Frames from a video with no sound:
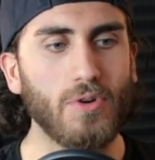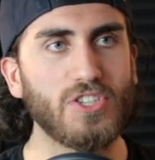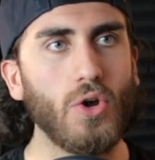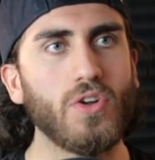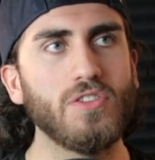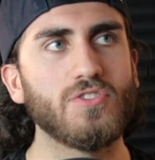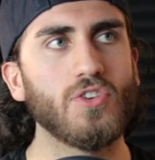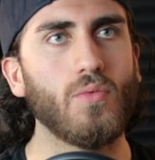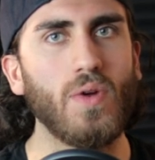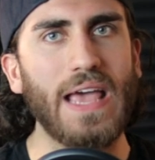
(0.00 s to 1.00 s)
We're so
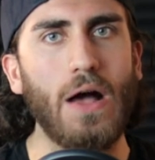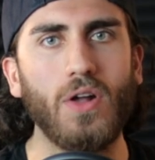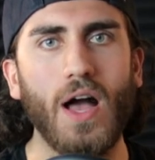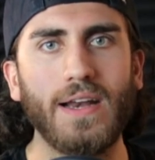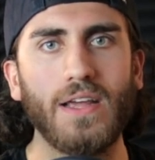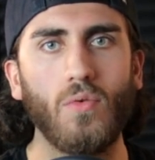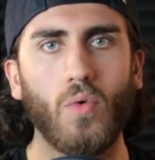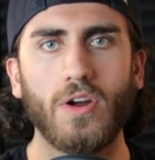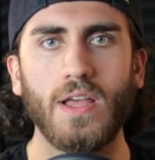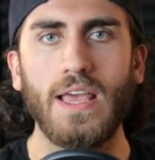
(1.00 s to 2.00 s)
concerned with how God can
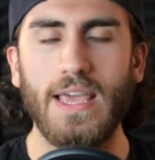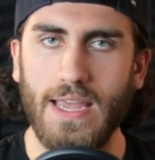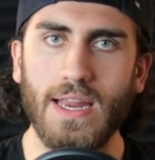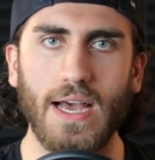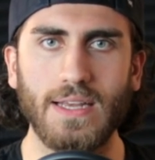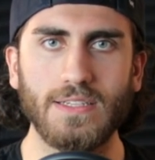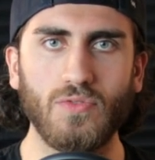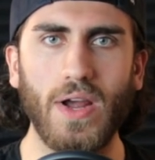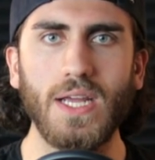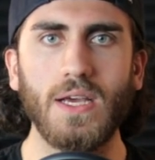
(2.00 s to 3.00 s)
work in
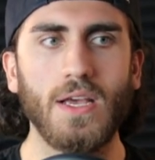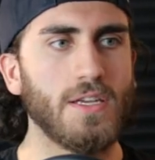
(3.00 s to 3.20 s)
us, right?